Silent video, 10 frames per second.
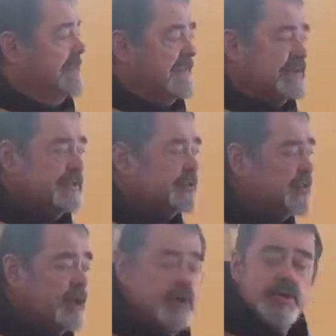This is
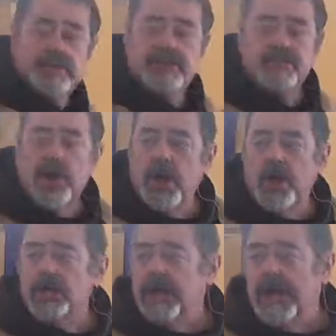no
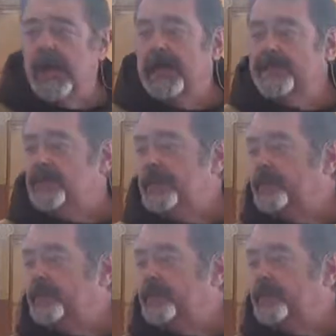small God that we